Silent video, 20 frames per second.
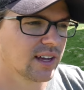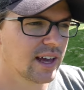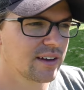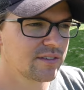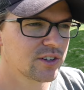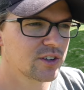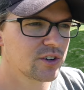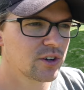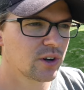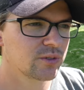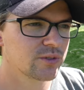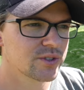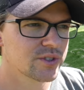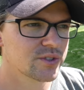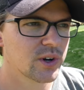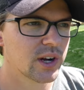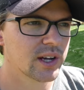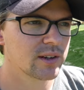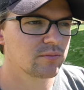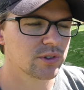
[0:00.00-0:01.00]
I haven't grown
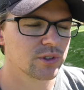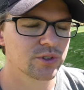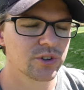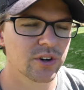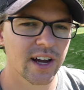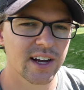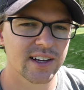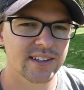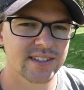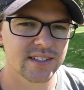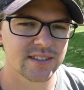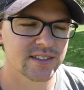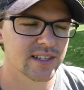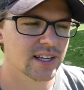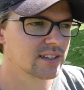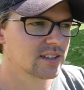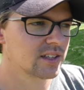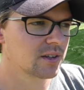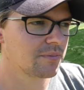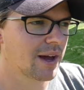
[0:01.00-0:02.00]
straight bluegrass since I
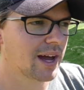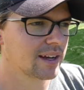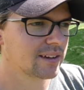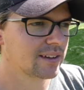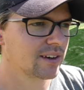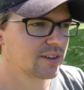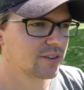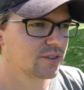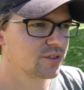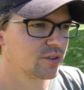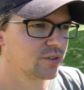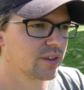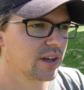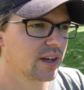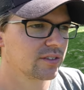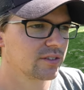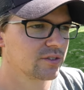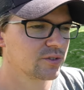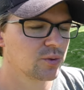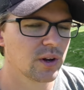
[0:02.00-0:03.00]
did the backyard in
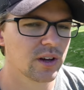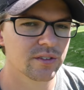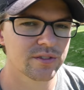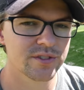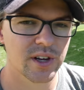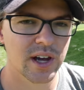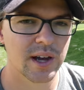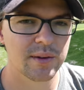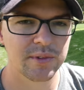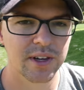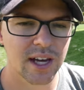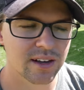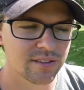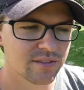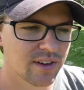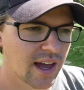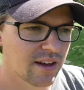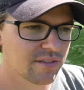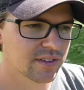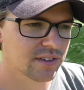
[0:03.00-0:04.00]
2012, so I'm kind of
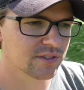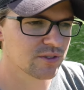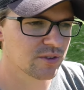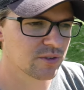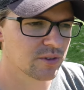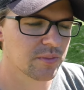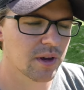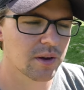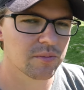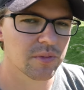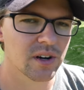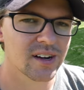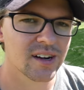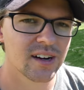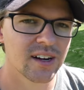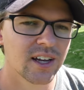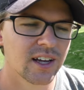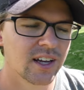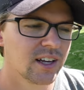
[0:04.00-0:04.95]
having to remember